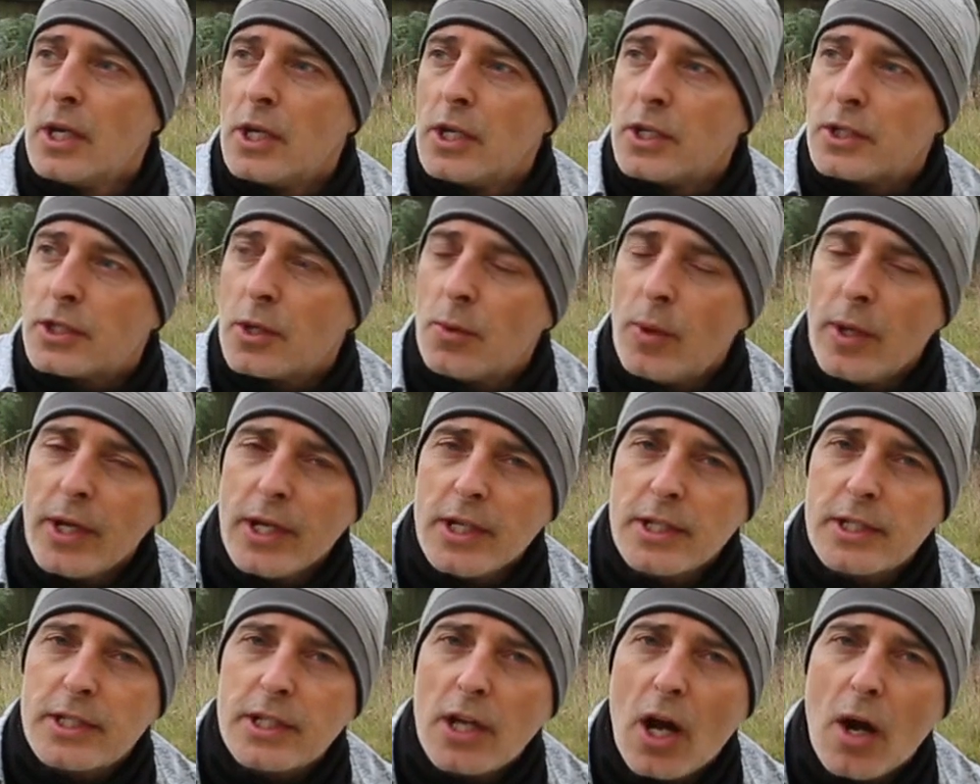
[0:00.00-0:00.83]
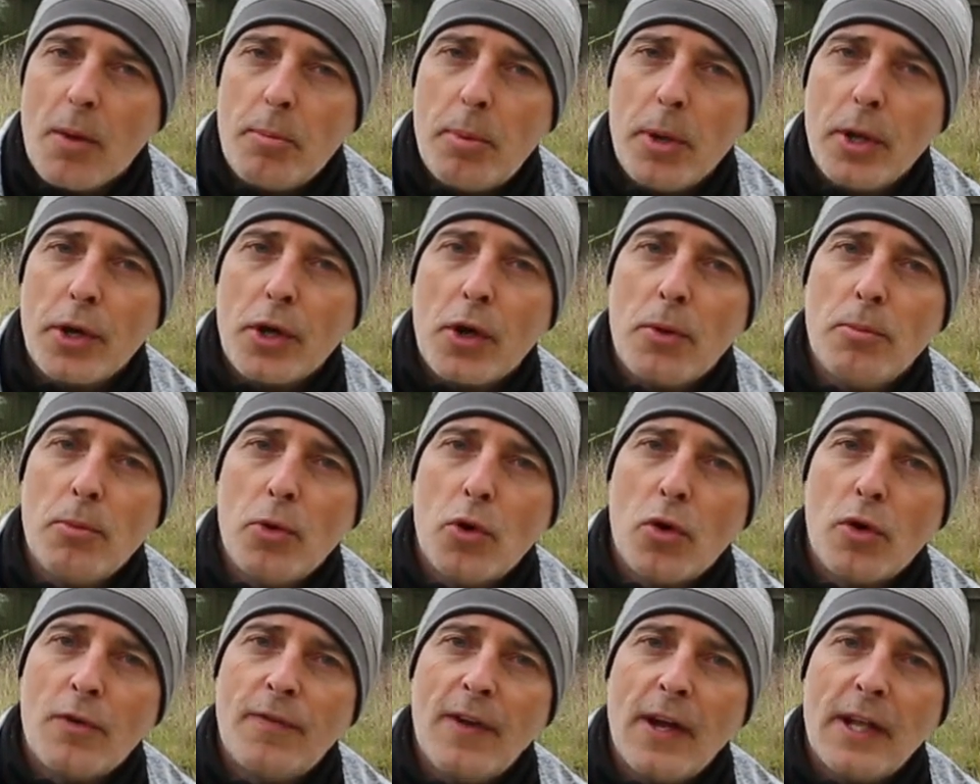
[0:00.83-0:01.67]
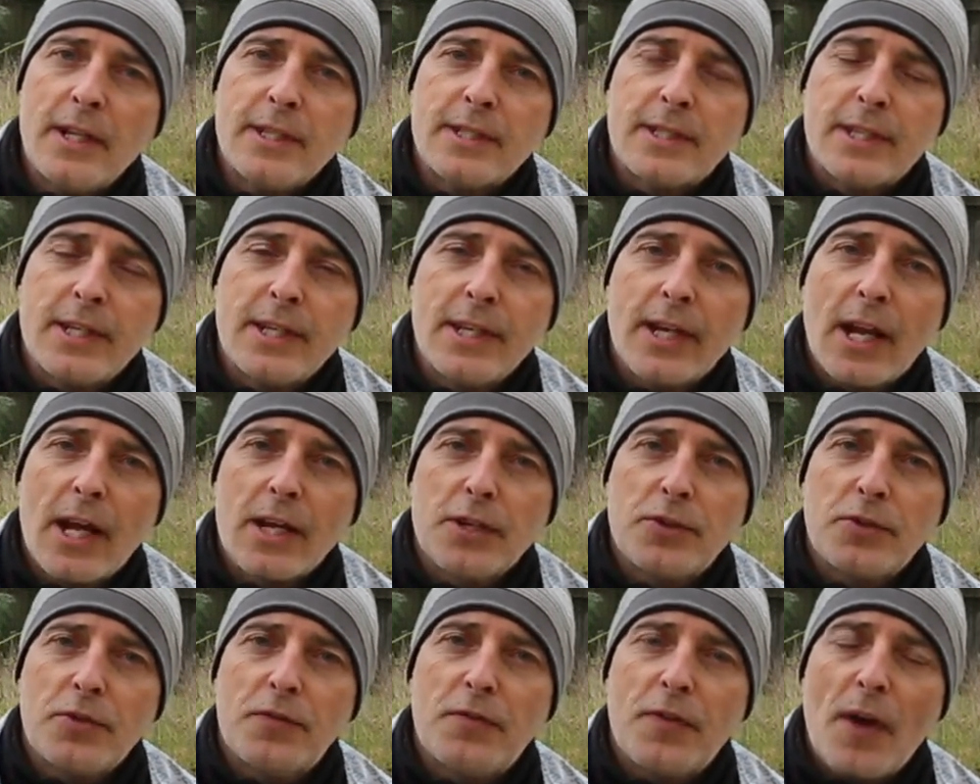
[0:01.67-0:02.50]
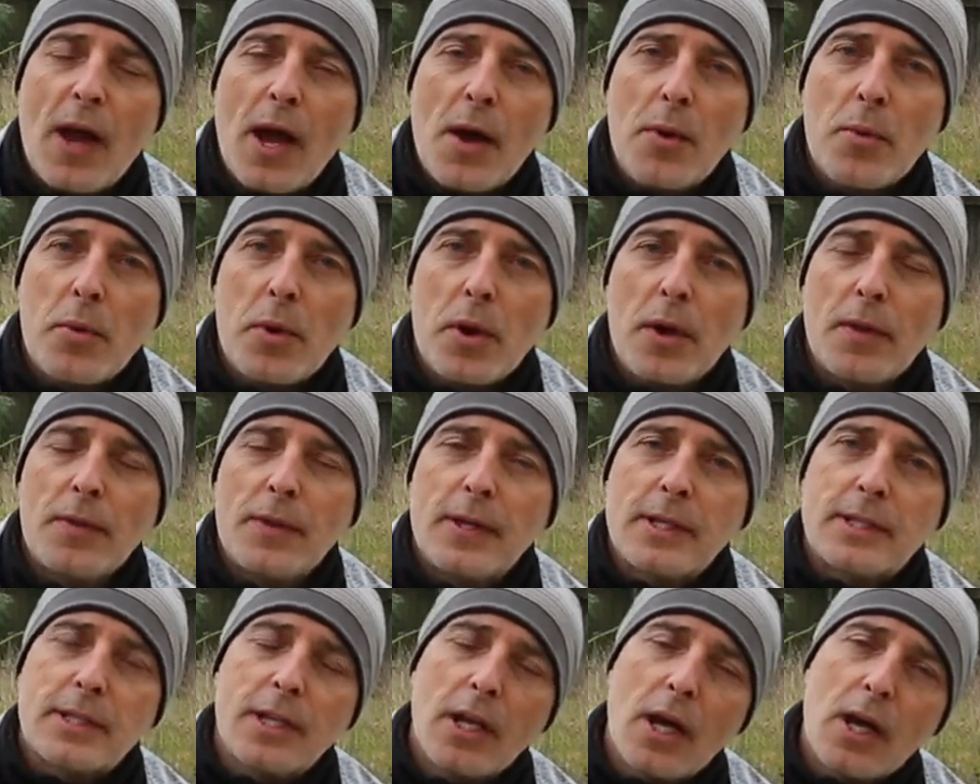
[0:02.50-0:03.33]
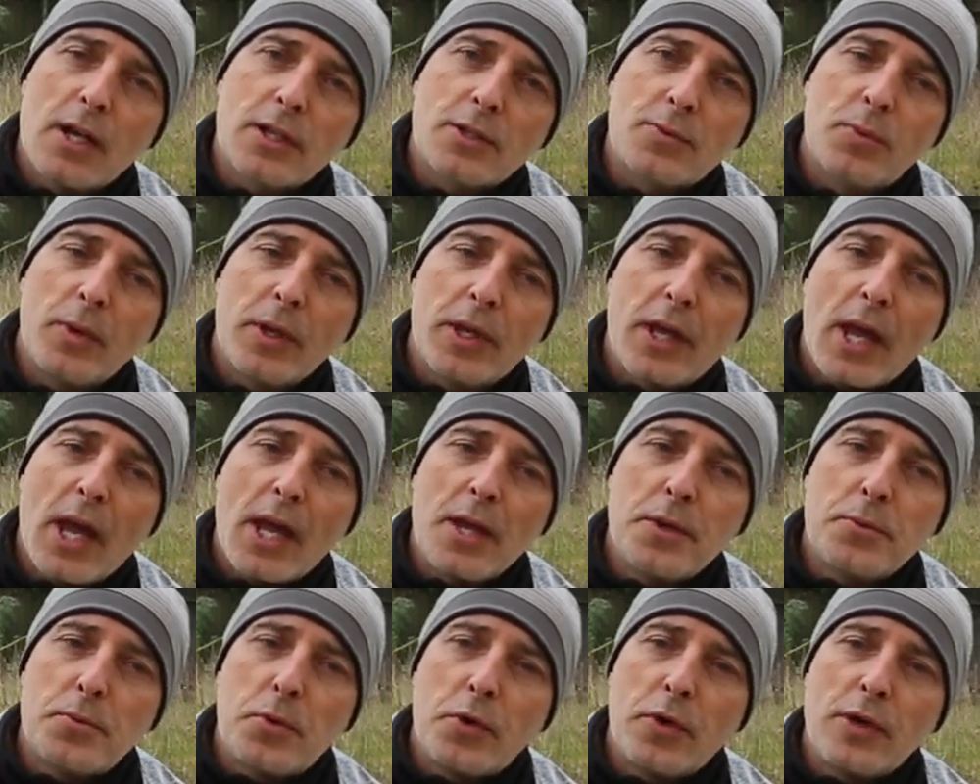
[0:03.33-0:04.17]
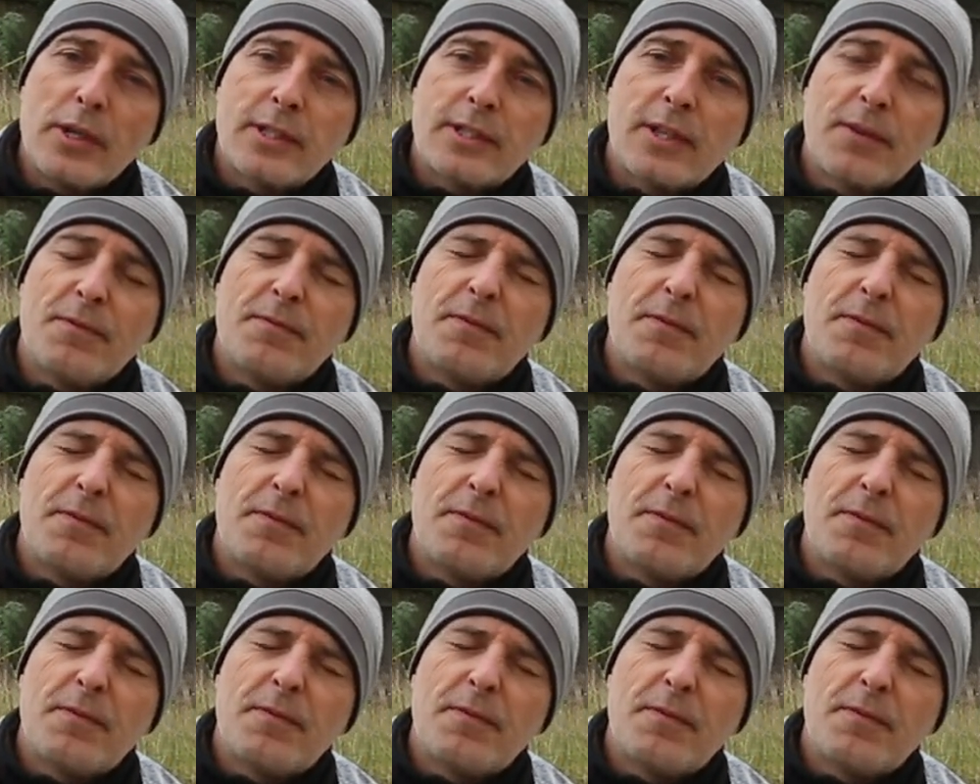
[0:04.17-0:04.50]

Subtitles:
So we're going to start putting on more events, and in actual fact this last weekend we were at some